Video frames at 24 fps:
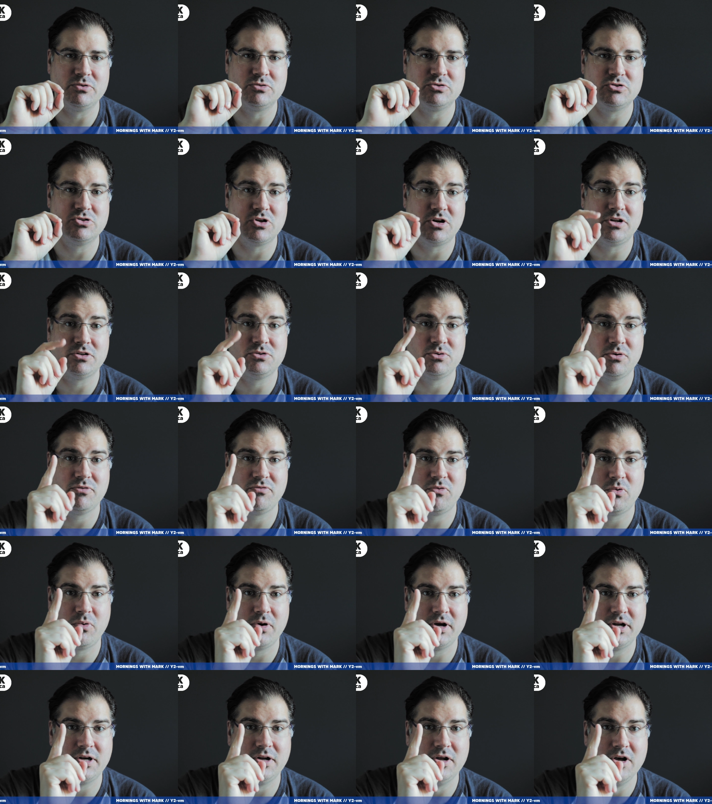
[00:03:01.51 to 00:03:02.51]
this was all to
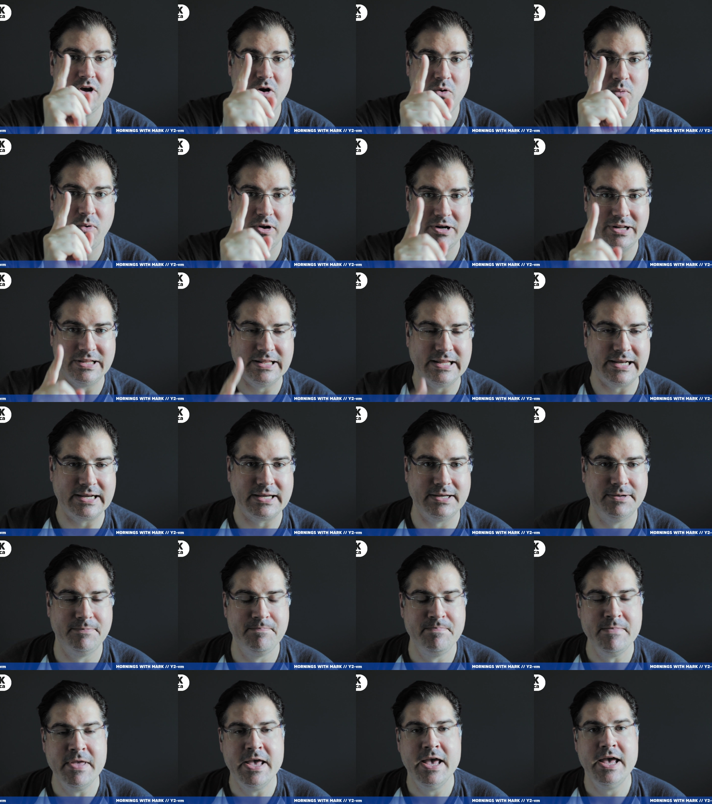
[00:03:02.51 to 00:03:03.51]
avoid one click.
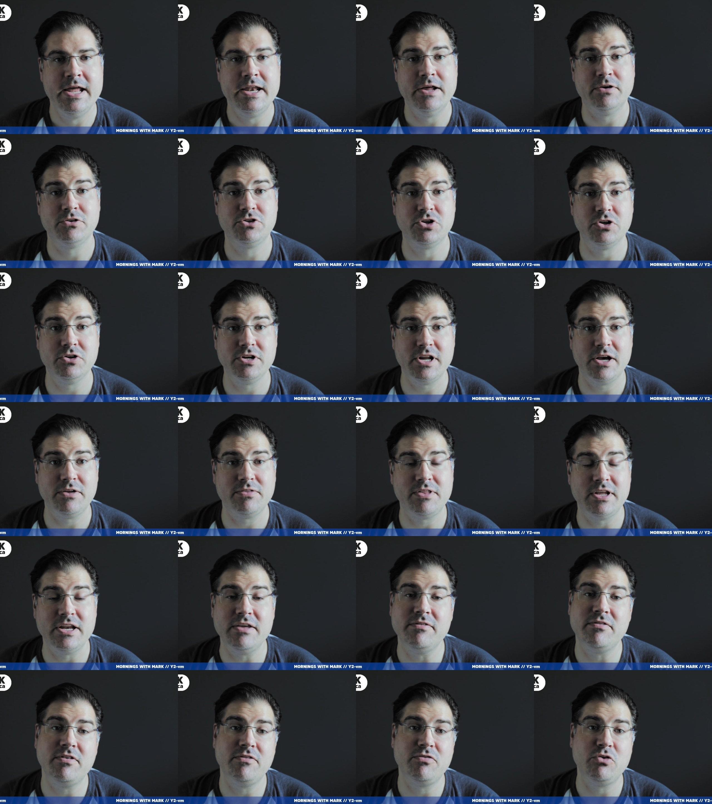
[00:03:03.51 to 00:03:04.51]
Now, it turned out
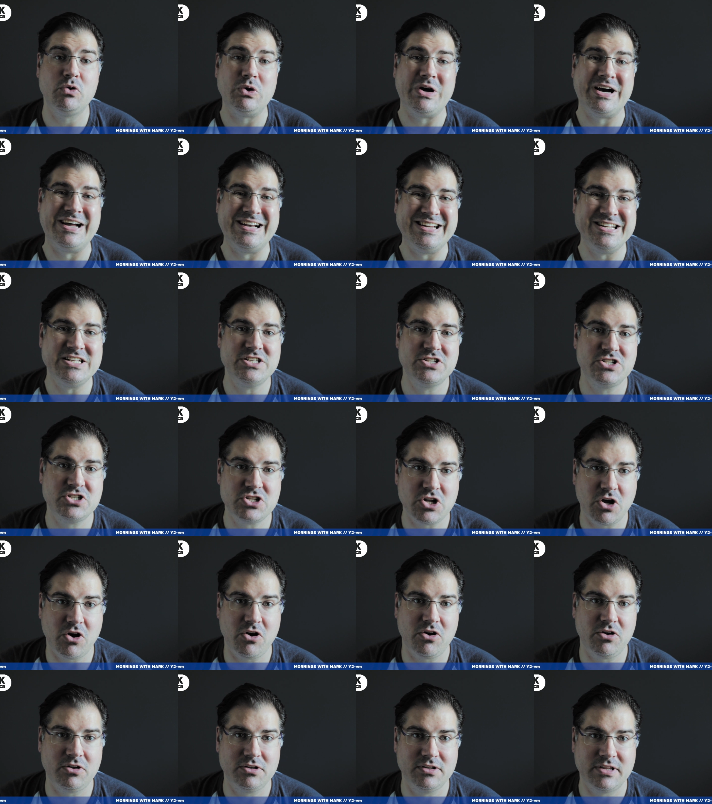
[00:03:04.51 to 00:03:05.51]
that even if you
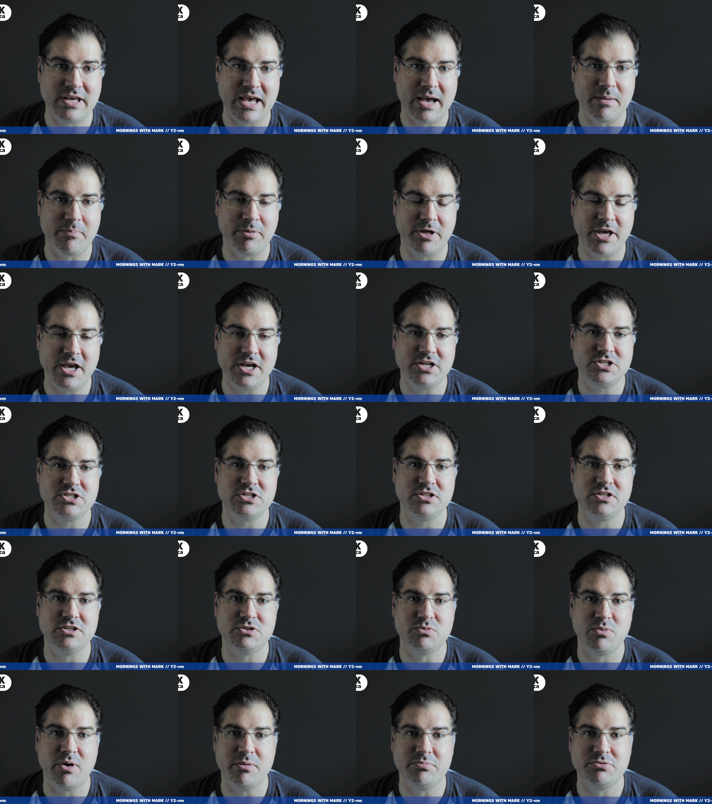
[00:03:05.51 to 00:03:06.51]
uninstalled the application,
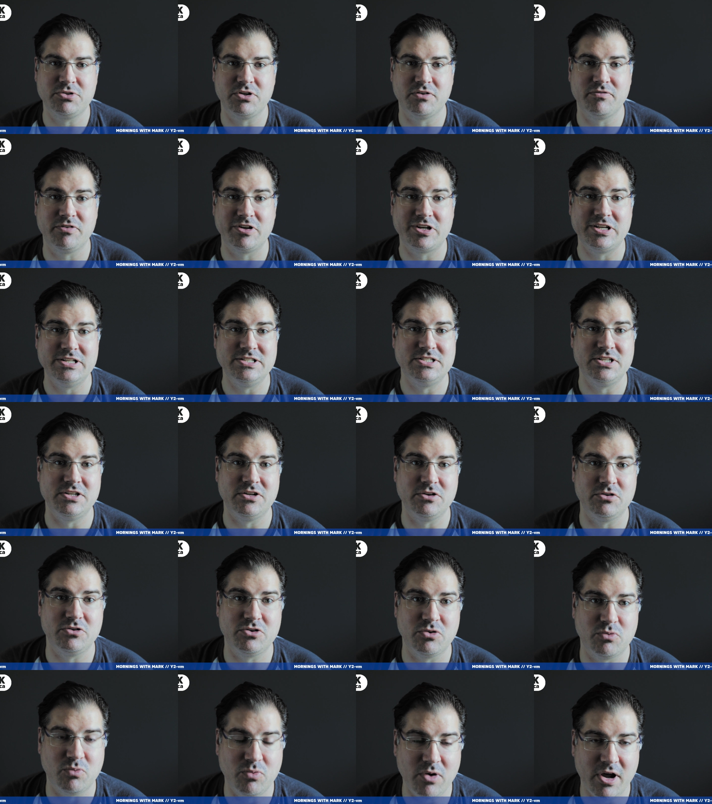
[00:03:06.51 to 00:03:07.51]
this web server
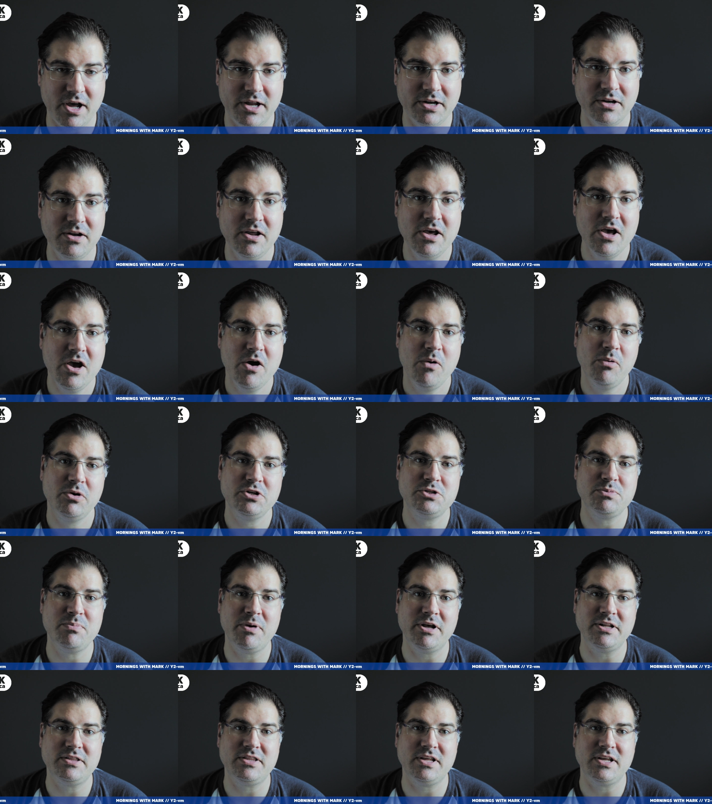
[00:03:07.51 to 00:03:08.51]
continued to run,
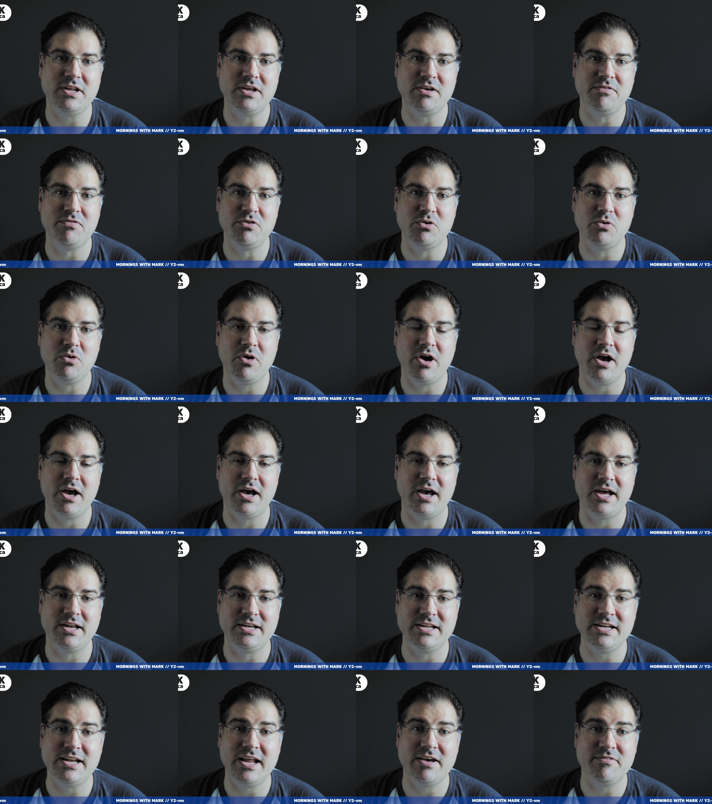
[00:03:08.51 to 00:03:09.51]
which meant that if you
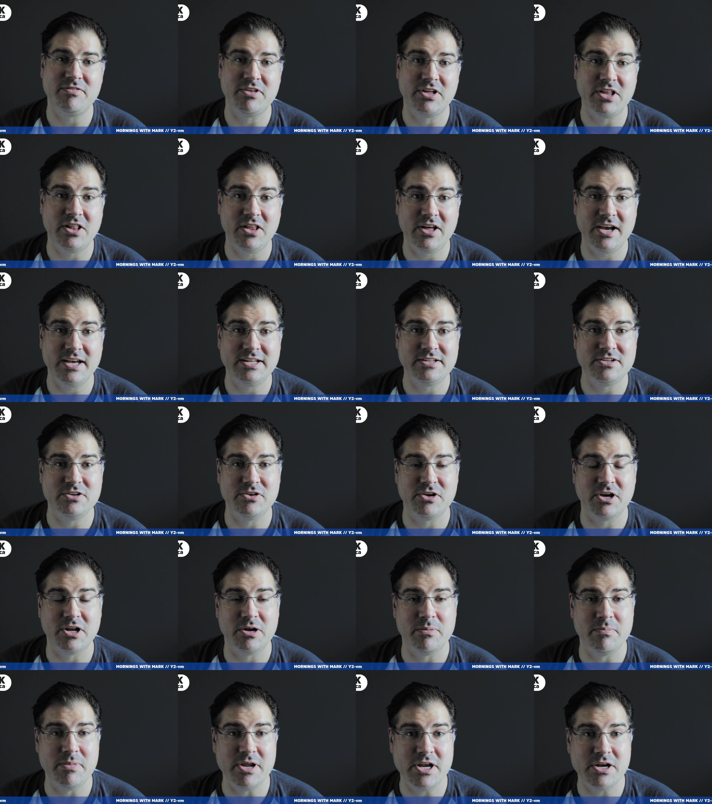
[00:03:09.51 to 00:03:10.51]
didn't have the client and you
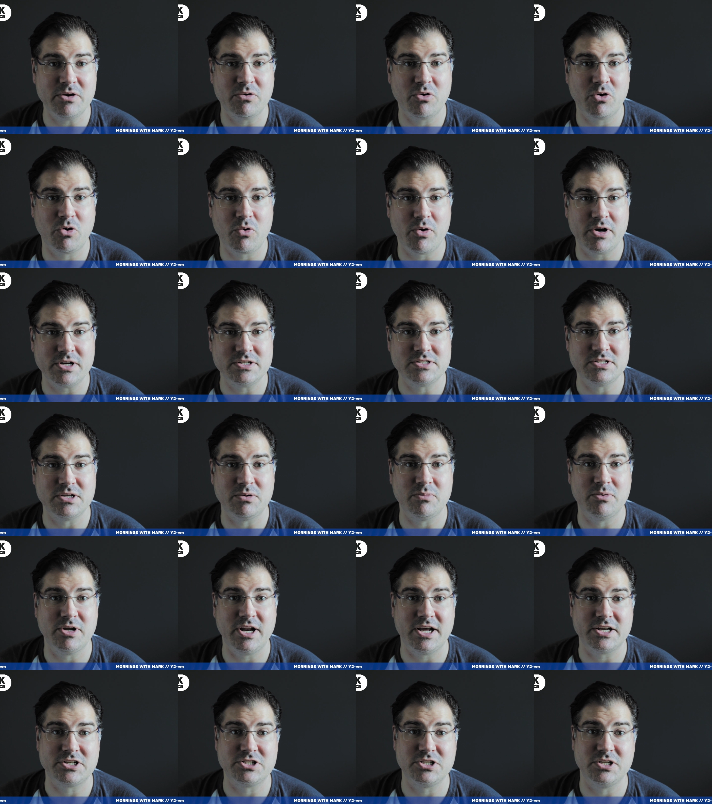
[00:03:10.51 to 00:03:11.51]
got a meeting request, it
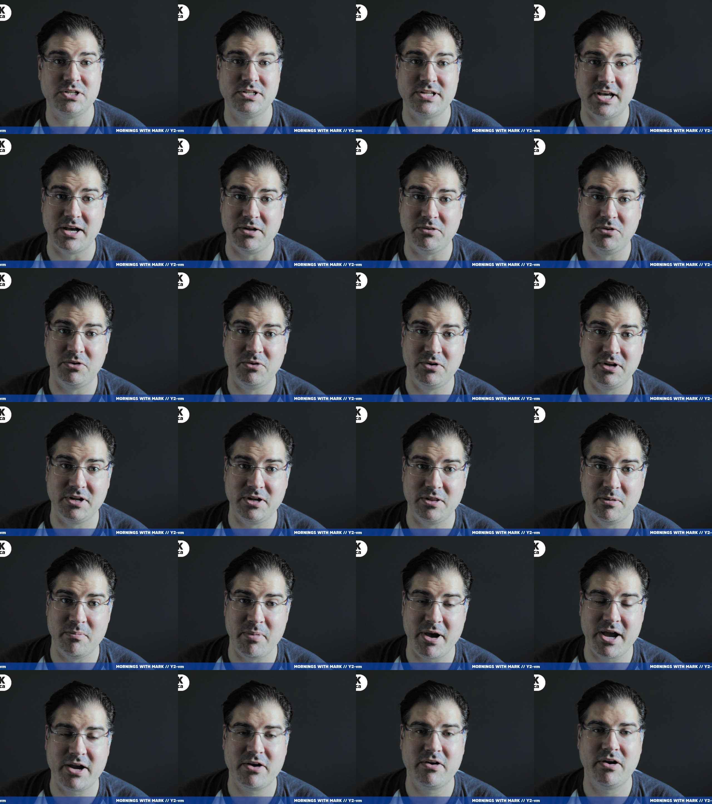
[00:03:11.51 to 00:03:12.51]
would actually download it in
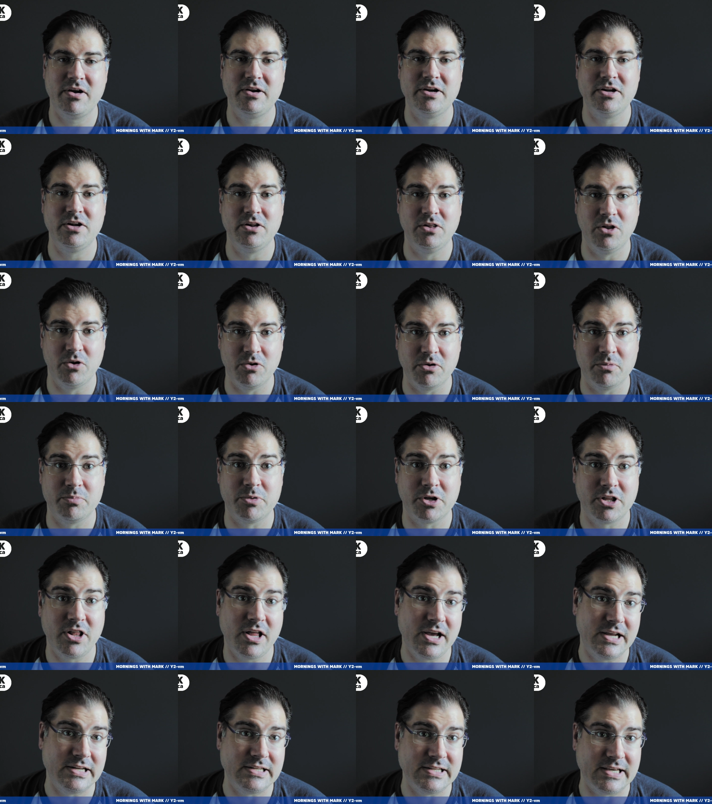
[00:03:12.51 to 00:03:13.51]
the background and load up the
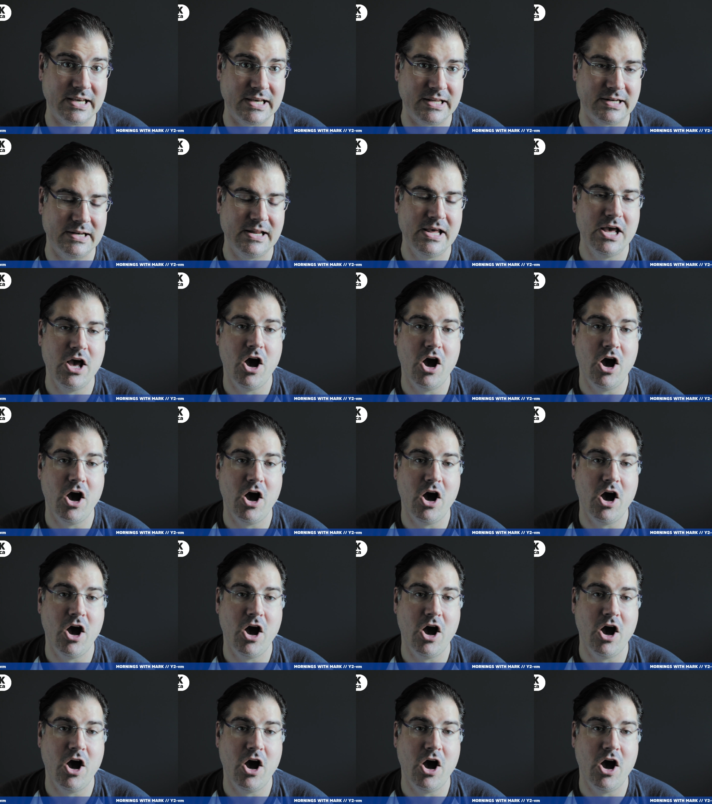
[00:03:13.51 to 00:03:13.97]
client again,